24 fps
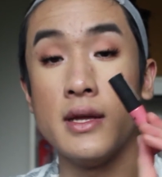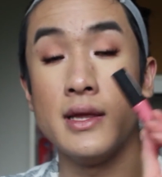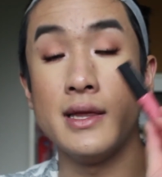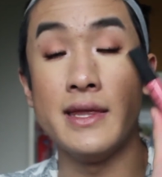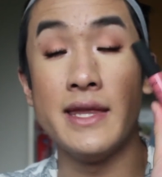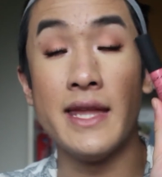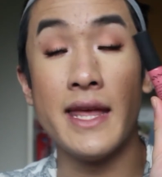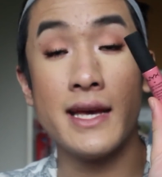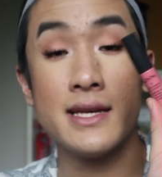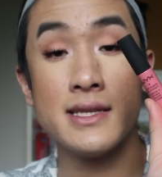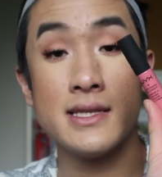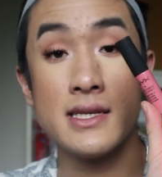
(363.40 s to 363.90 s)

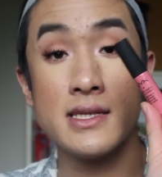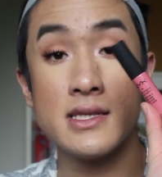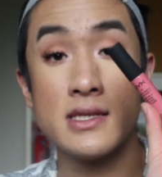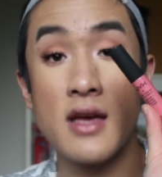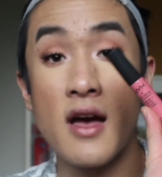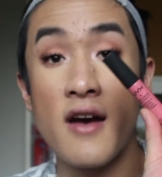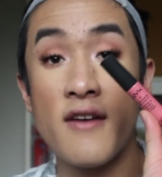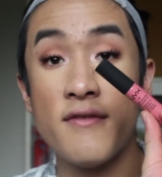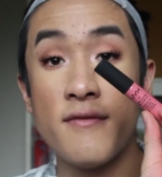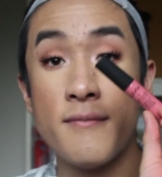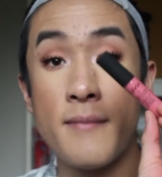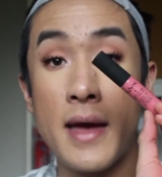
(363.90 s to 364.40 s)
NYX's
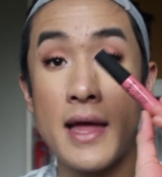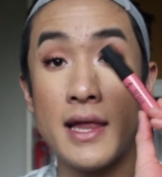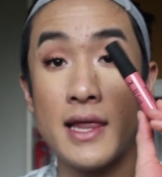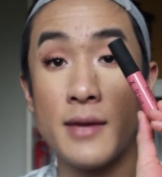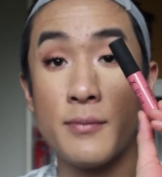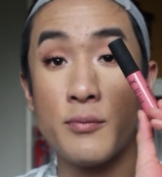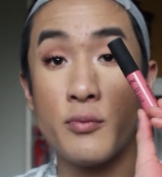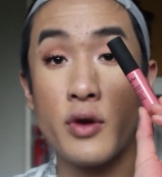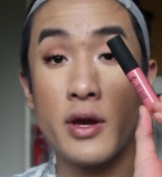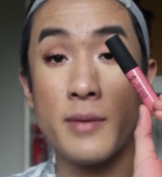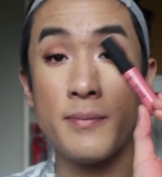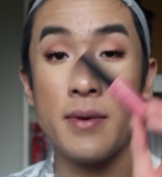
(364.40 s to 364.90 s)
Soft Matte
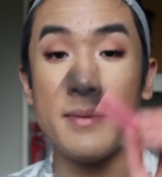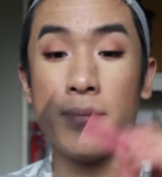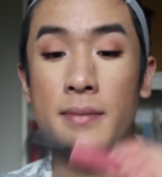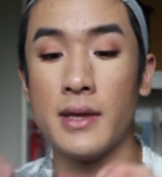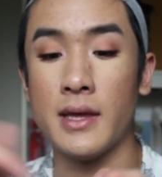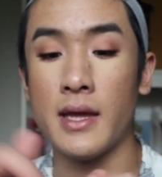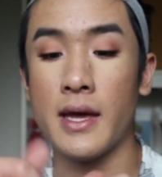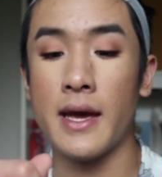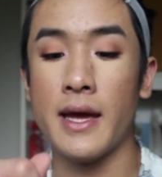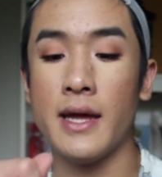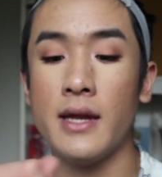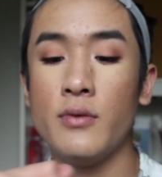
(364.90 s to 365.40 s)
Lip Cream in
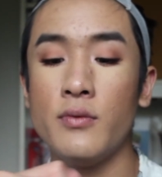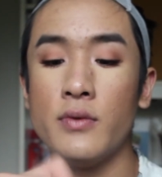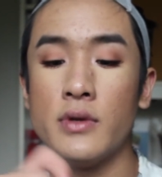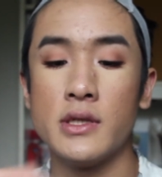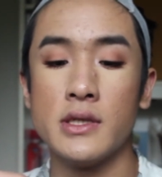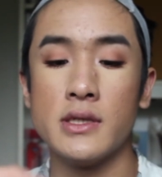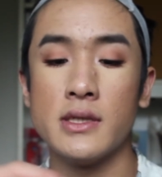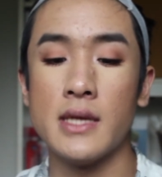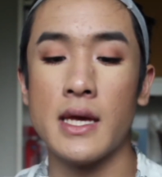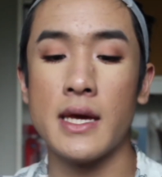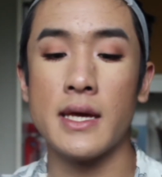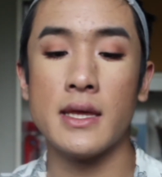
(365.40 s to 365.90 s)
Milan,
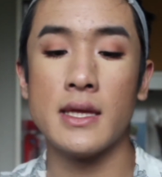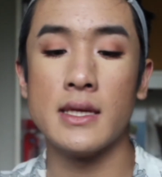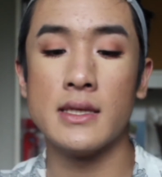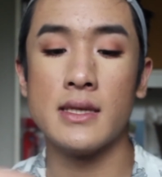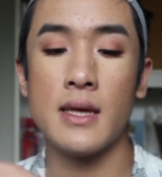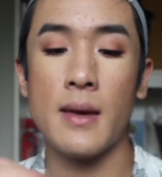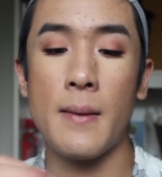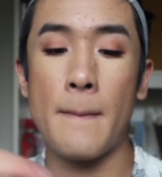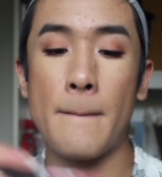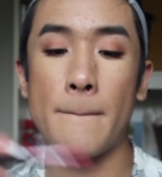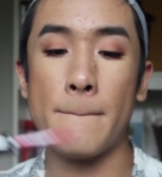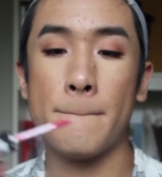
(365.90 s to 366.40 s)
which is like
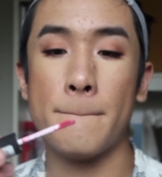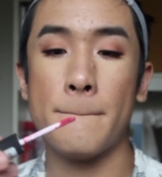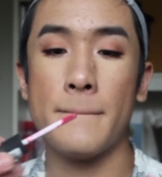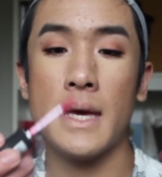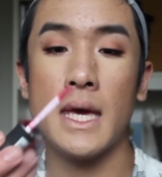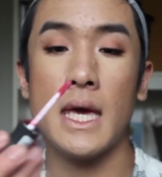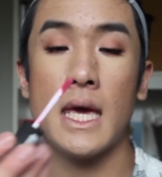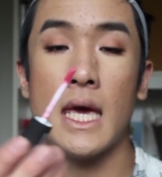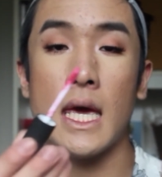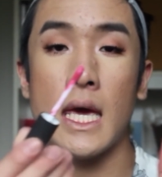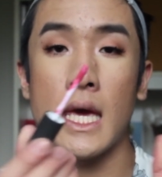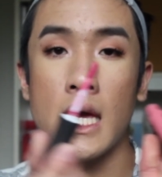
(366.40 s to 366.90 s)
this
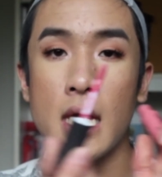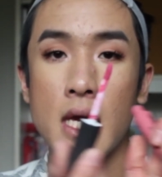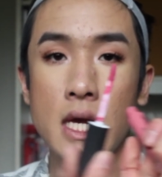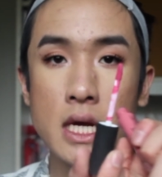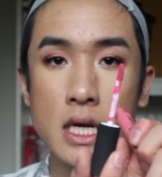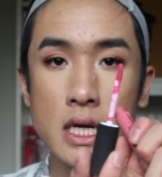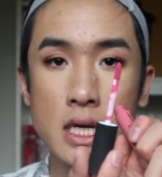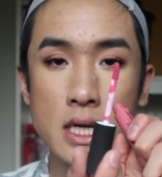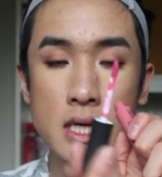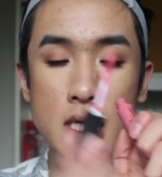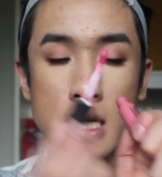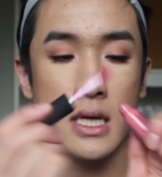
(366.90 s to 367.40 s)
pink.
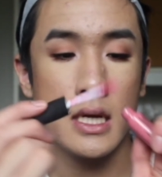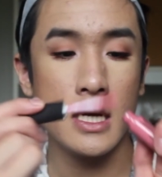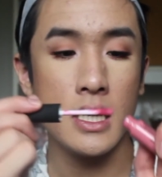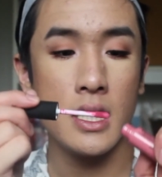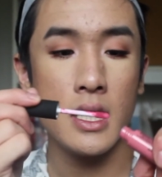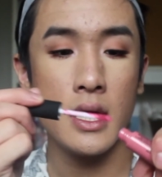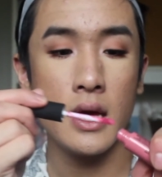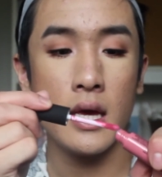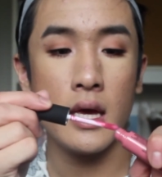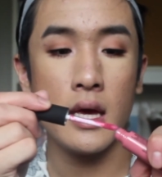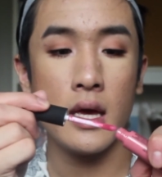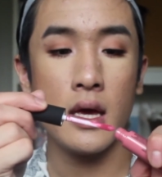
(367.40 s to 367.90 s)

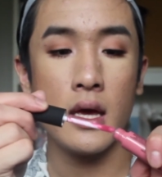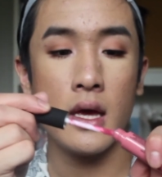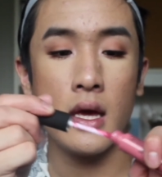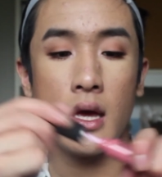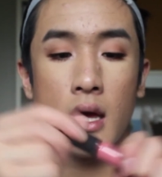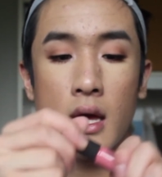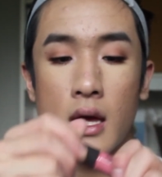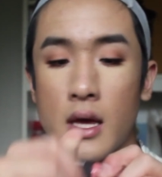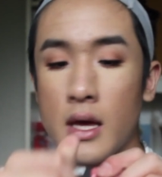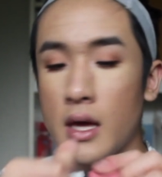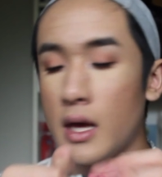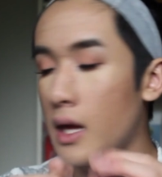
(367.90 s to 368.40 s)

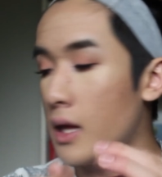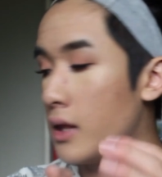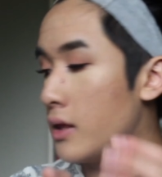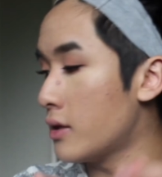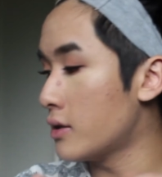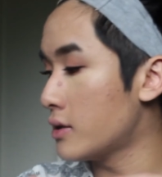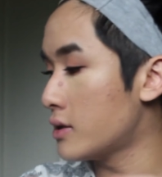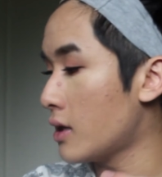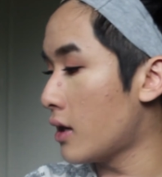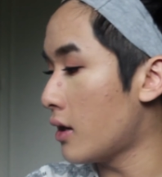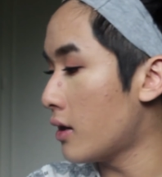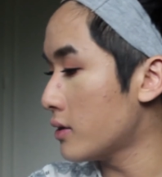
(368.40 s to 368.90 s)
And
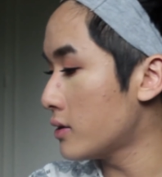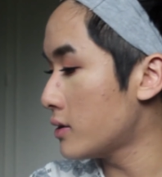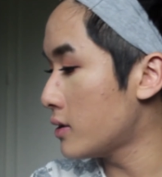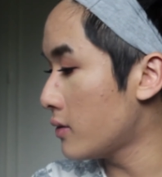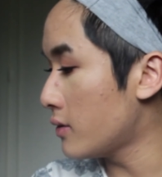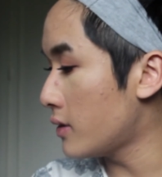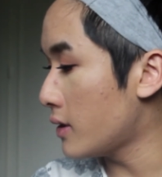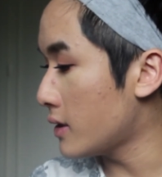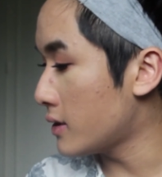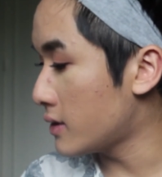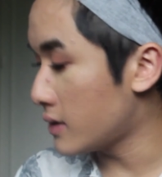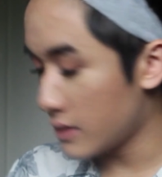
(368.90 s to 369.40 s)
there's
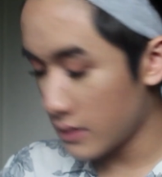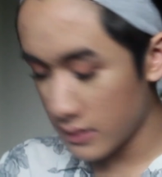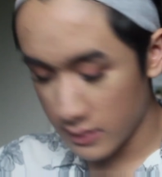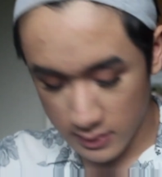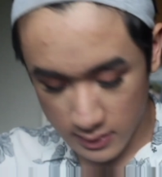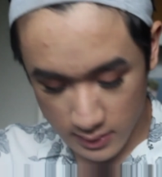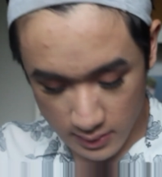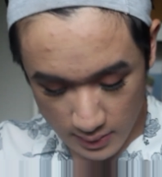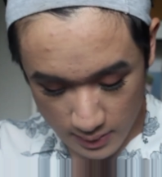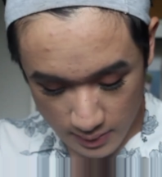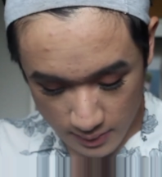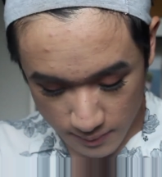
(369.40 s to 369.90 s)
also
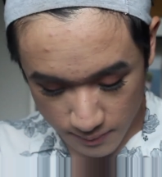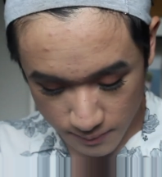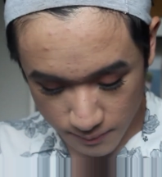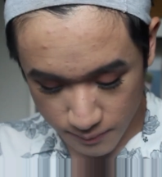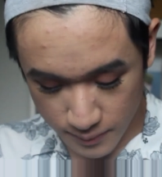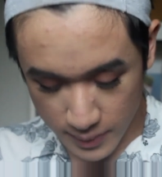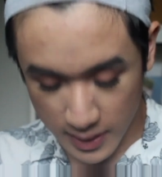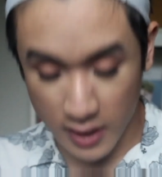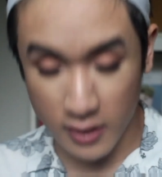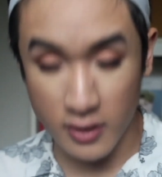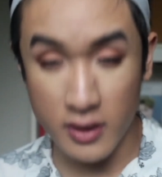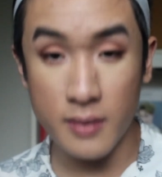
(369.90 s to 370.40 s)
this
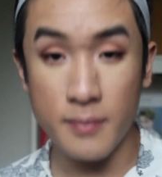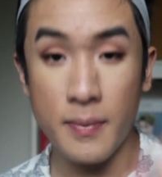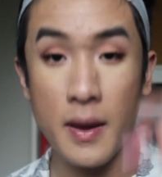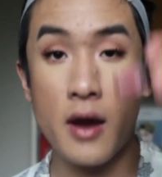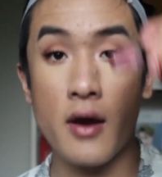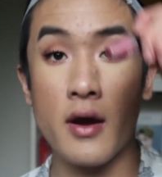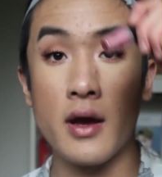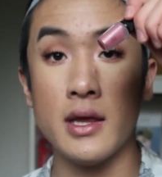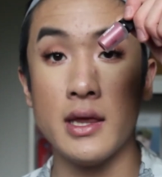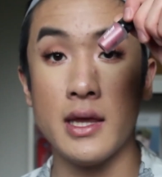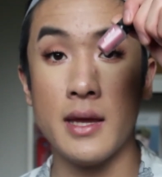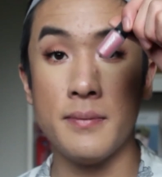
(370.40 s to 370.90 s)
Peri
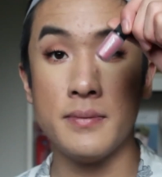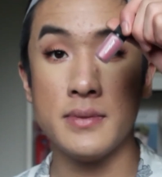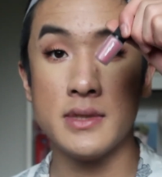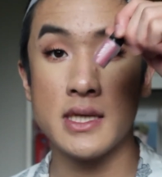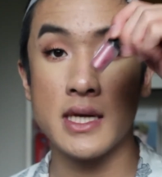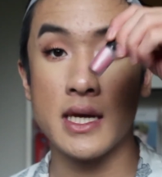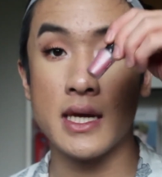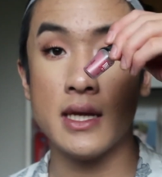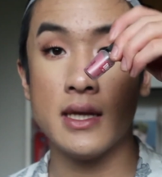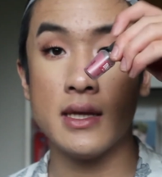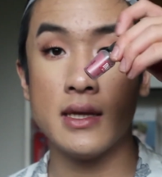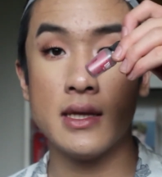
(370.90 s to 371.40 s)
Para lip
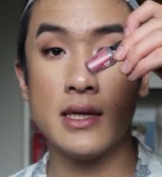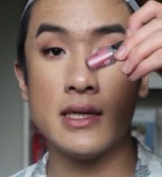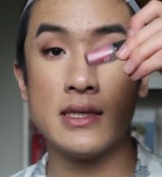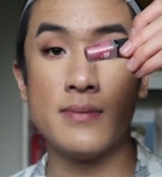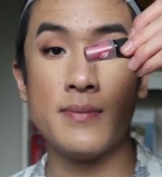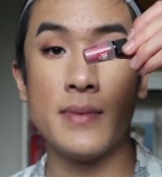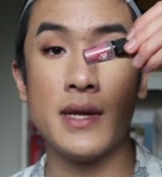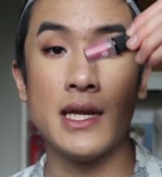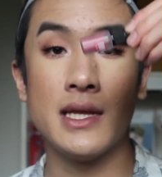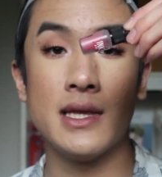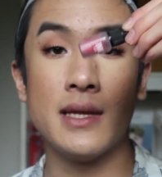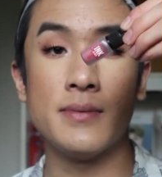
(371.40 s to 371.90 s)
tint,
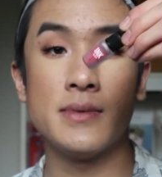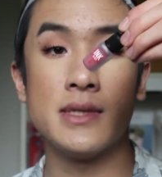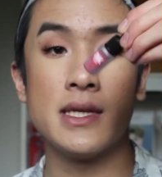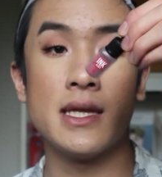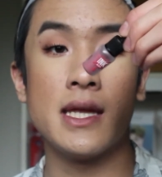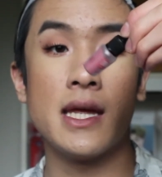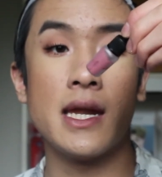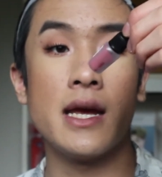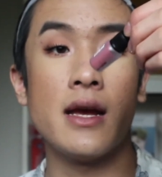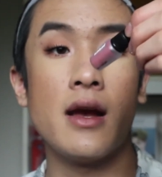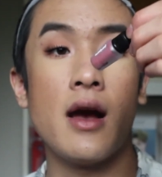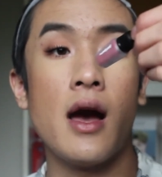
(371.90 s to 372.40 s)
this mini lip
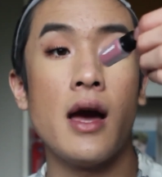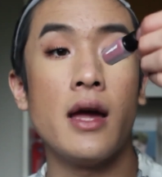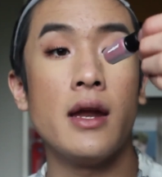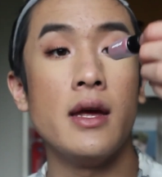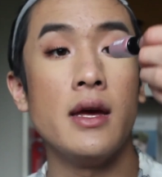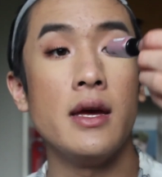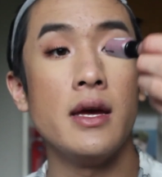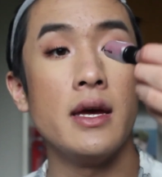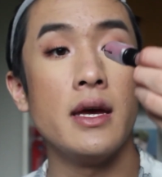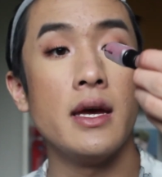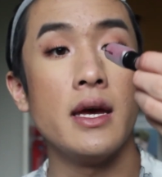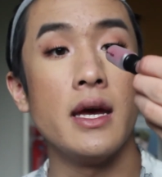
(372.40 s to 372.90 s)
tint that I got
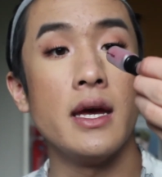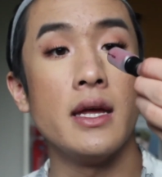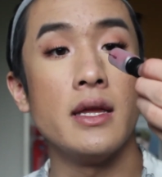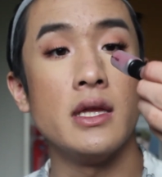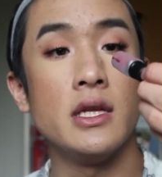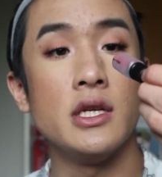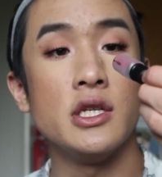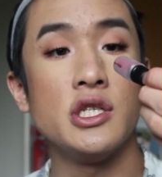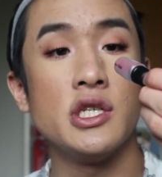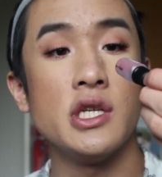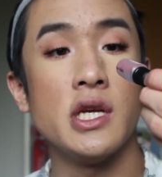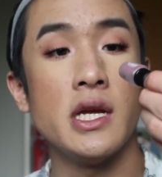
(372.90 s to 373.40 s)
in
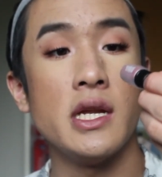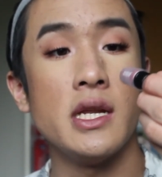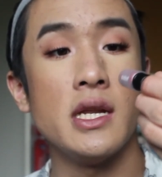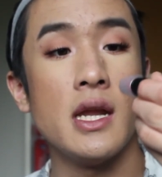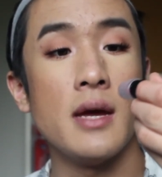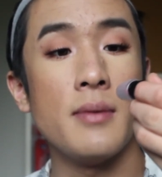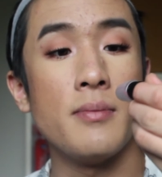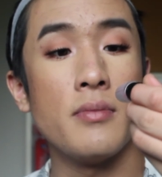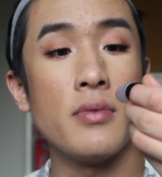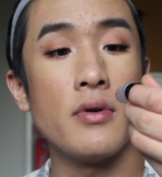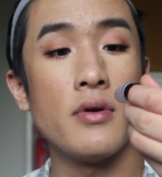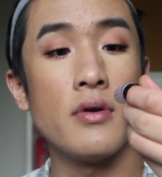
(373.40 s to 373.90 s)
the shade
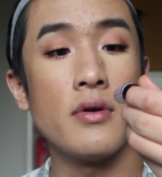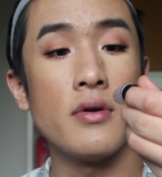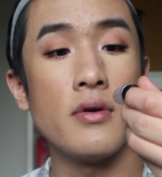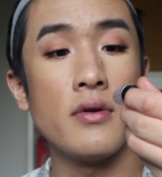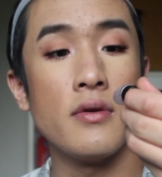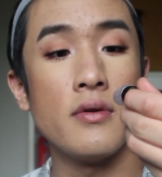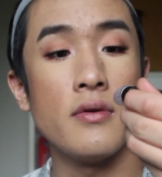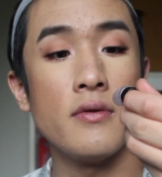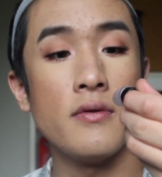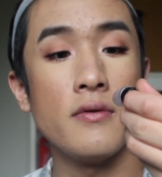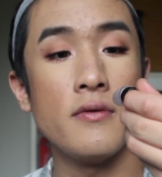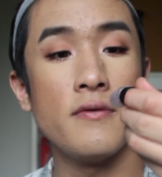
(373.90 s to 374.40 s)

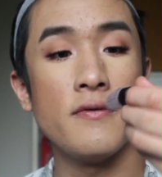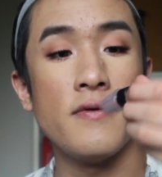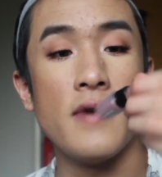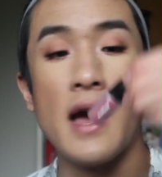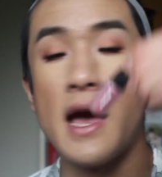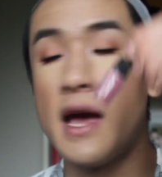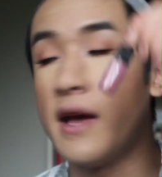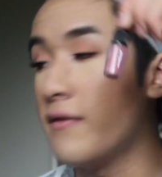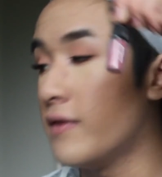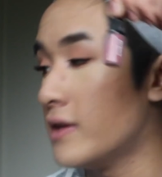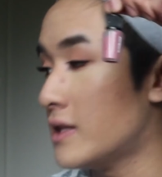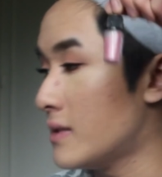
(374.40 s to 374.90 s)
number
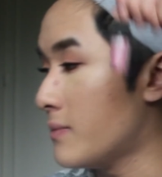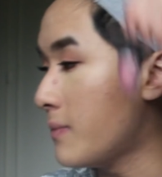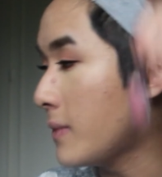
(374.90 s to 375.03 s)
5. It's